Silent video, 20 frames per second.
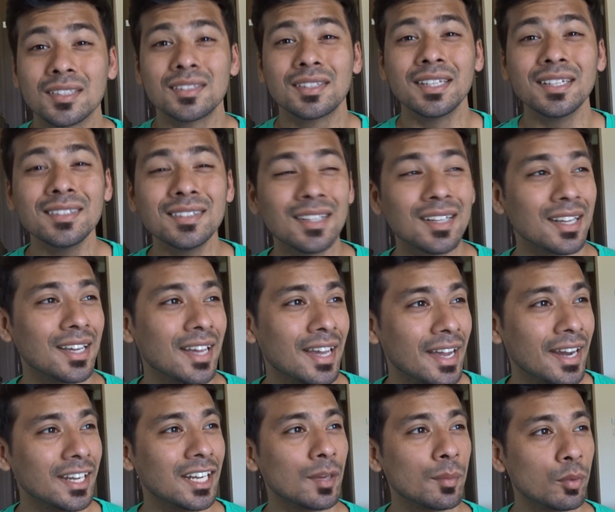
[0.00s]
the thing that I
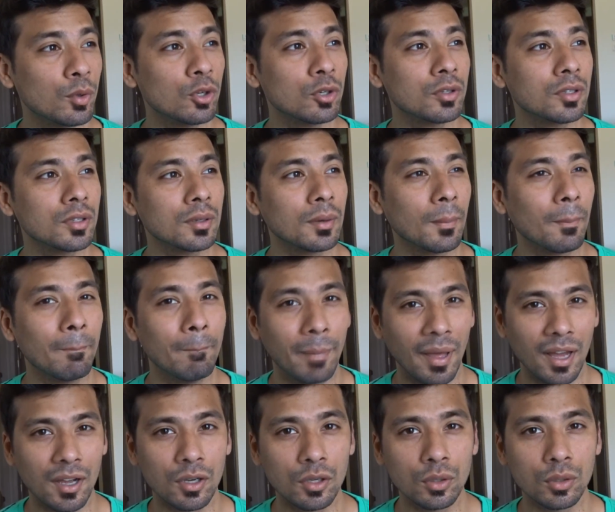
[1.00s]
hate about
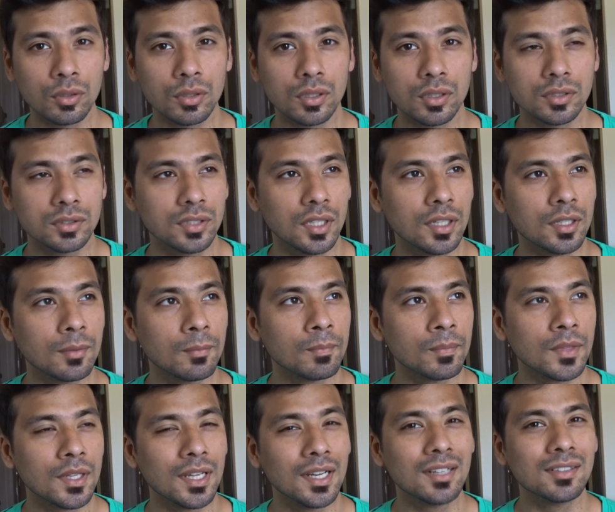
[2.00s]
Bangalore is that
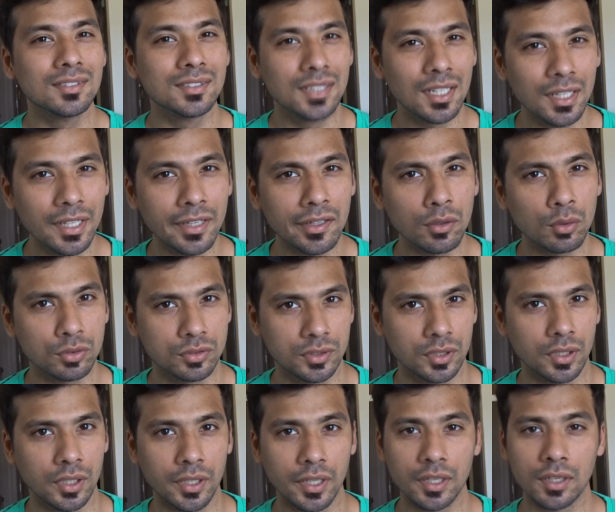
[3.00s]
it is really close to
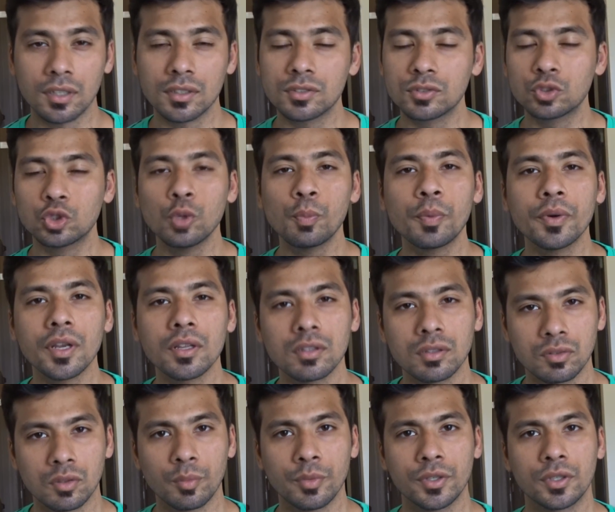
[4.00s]
Chennai and it is super easy
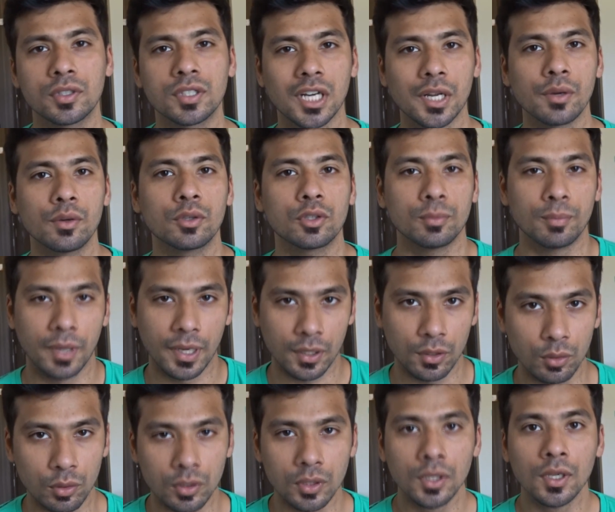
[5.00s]
for me to travel to
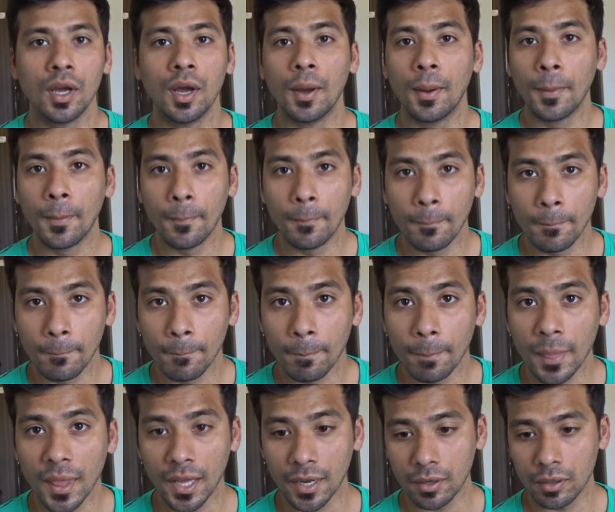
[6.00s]
Bangalore.
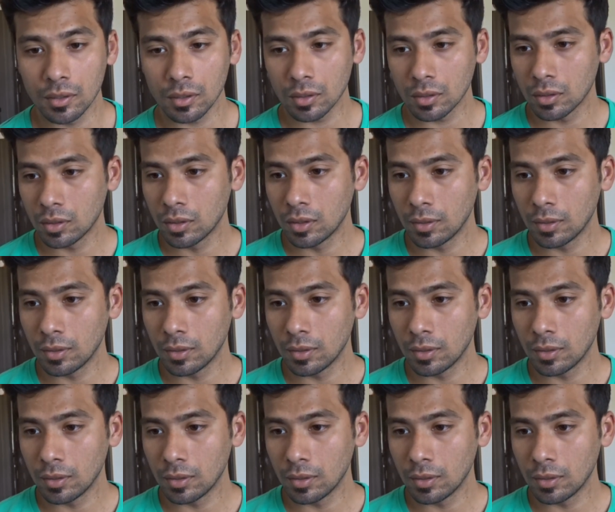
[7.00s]
And